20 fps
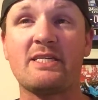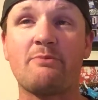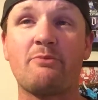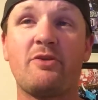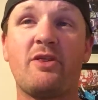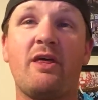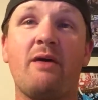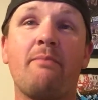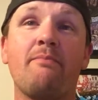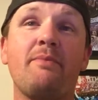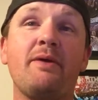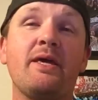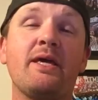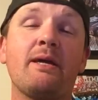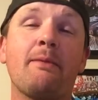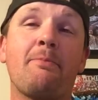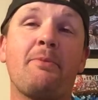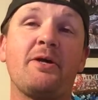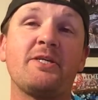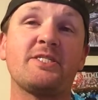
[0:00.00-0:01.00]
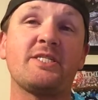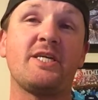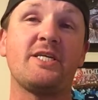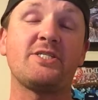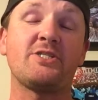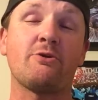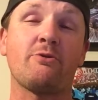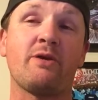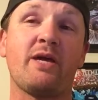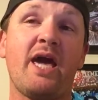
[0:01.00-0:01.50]
and with him being a
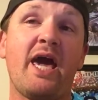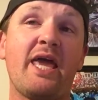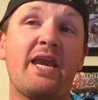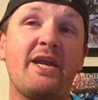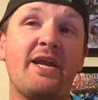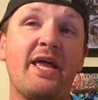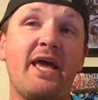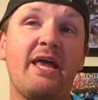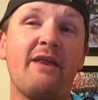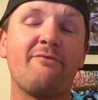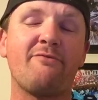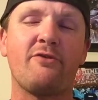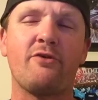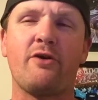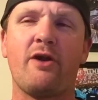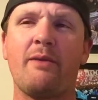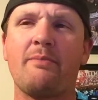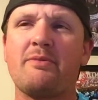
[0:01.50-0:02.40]
presidential candidate for,